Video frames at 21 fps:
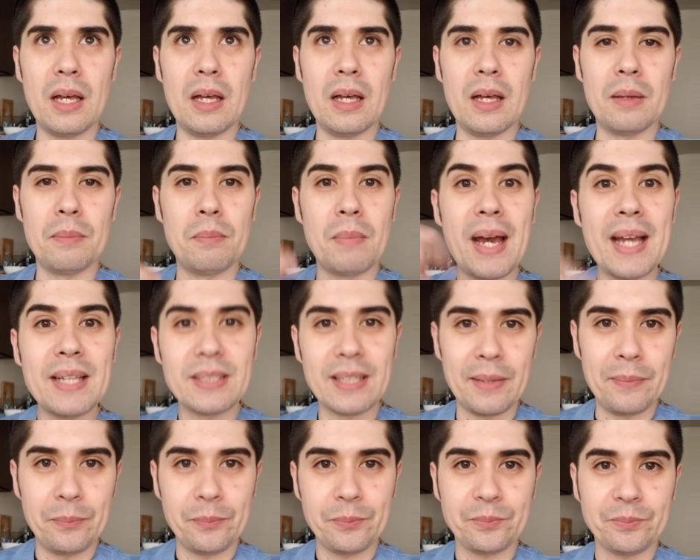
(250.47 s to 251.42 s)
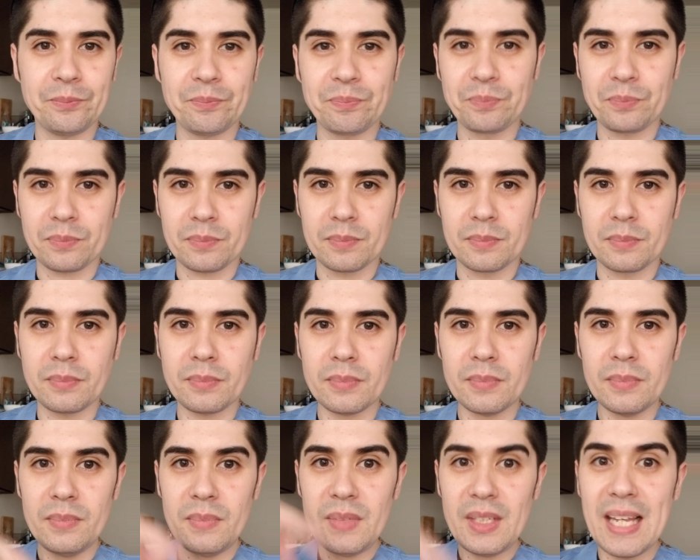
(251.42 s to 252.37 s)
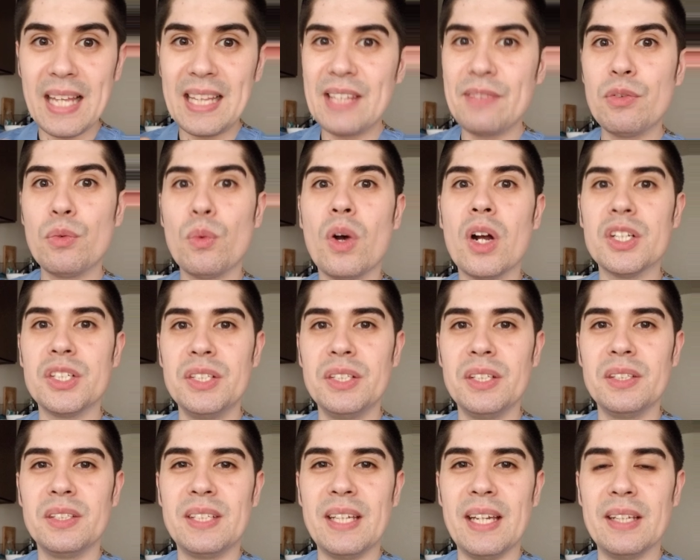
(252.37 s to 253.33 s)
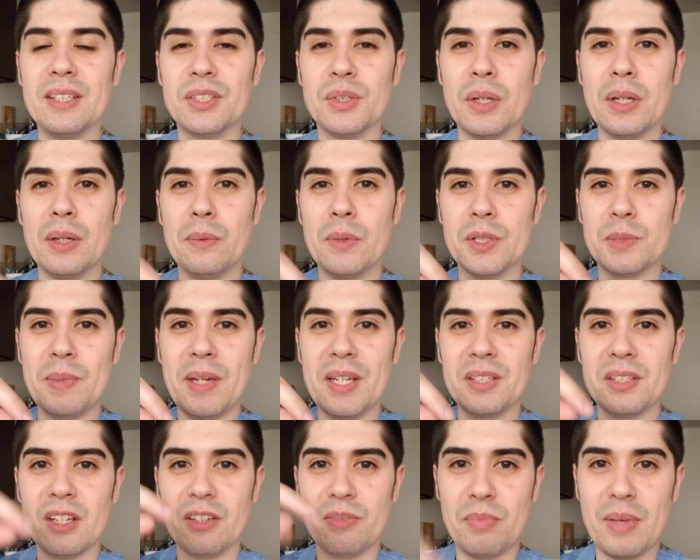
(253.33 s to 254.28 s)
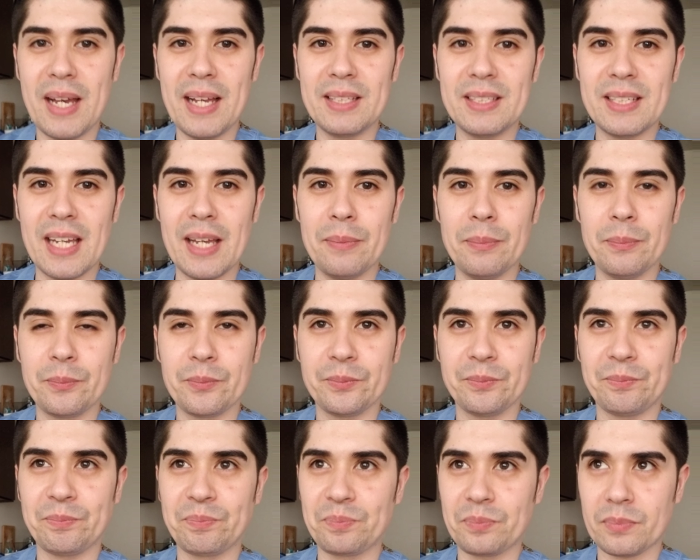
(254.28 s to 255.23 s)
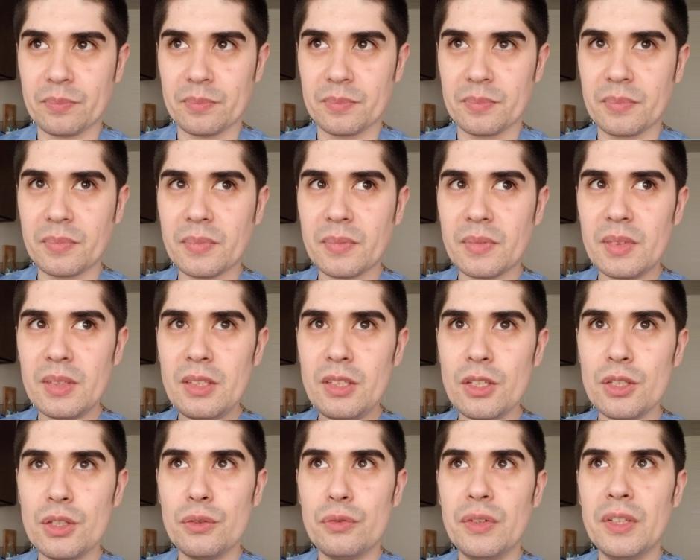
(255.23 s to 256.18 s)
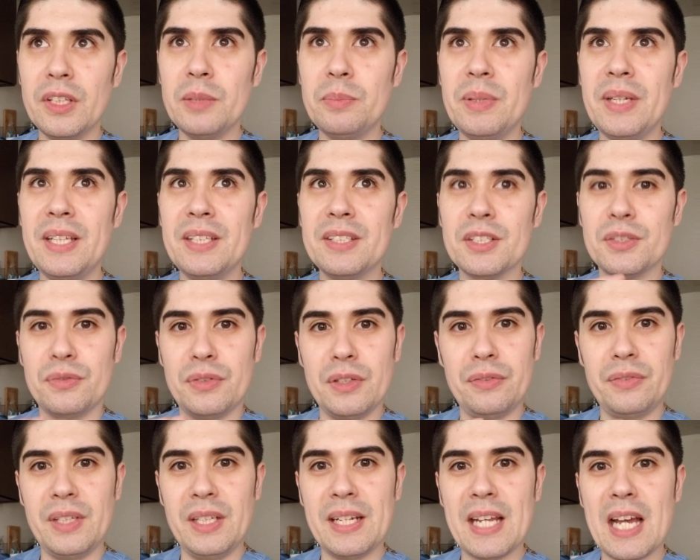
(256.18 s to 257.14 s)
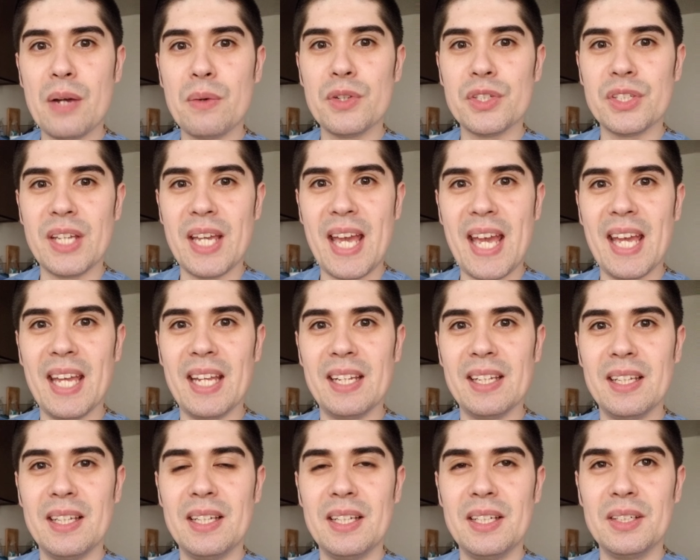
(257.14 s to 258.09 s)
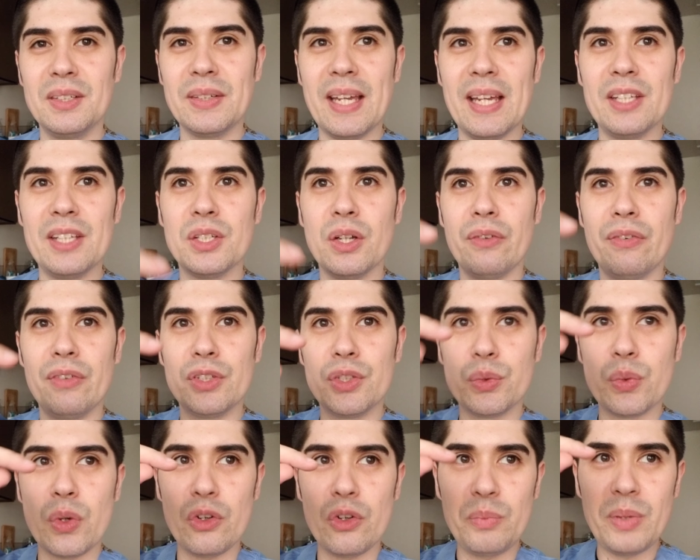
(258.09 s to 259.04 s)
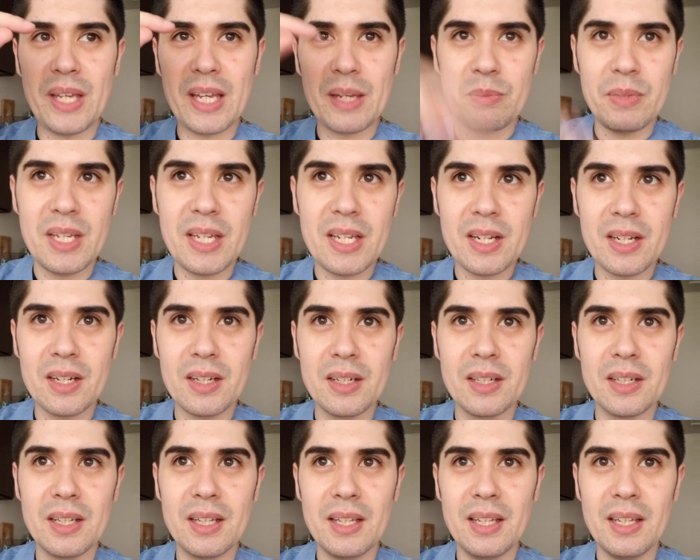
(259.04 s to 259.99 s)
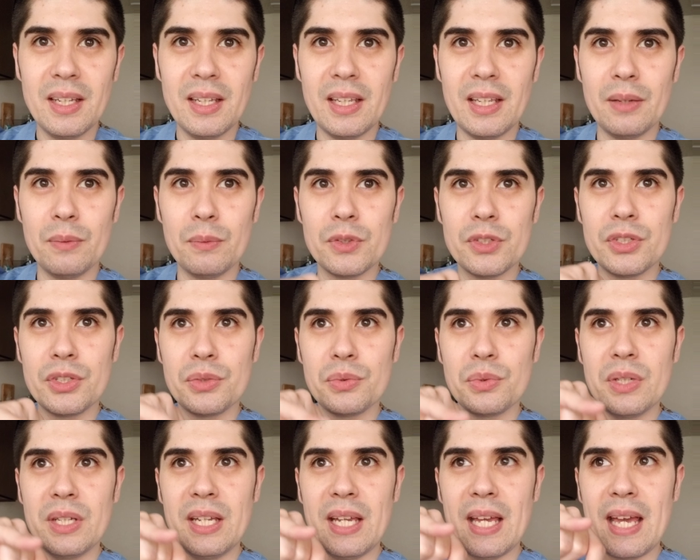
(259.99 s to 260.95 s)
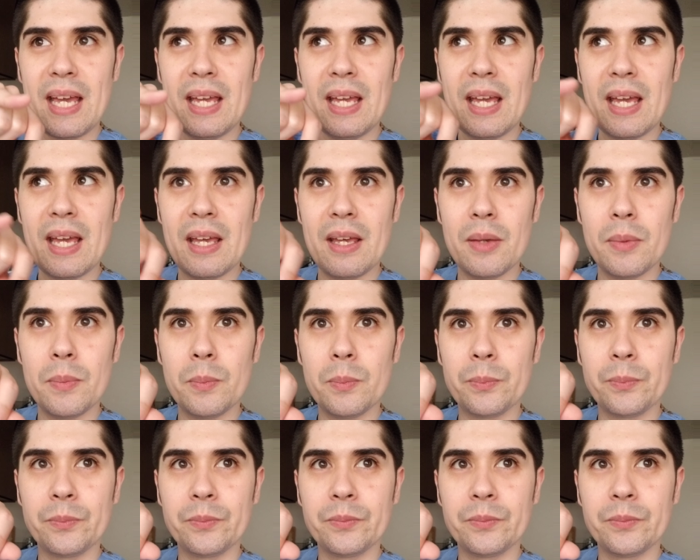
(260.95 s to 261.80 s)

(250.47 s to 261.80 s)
My time. I live in Washington State, so it was based off my time. The Philippines is 15 hours ahead. Okay, so if it was 12 p.m. here, it was 3 a.m.